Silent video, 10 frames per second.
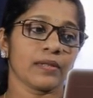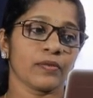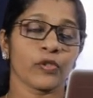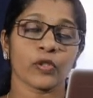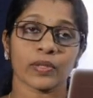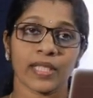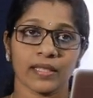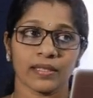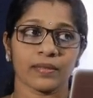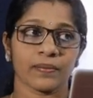for
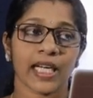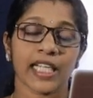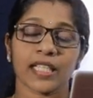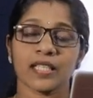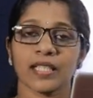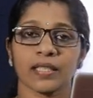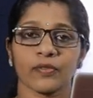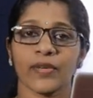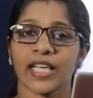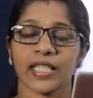conducting
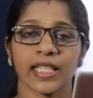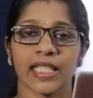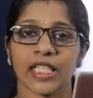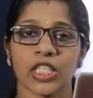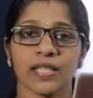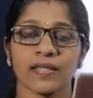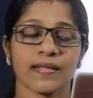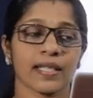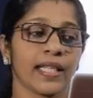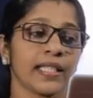fair
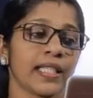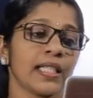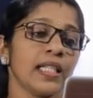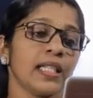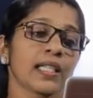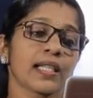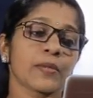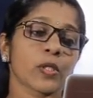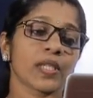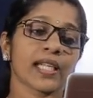elections, and
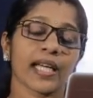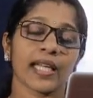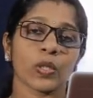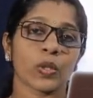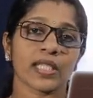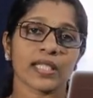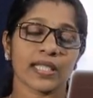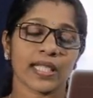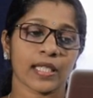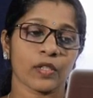Controller and Auditor
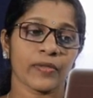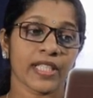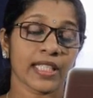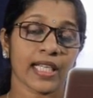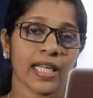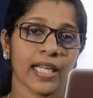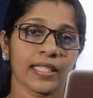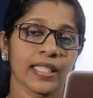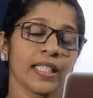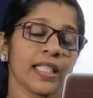General of India,
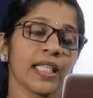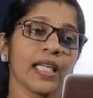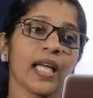and he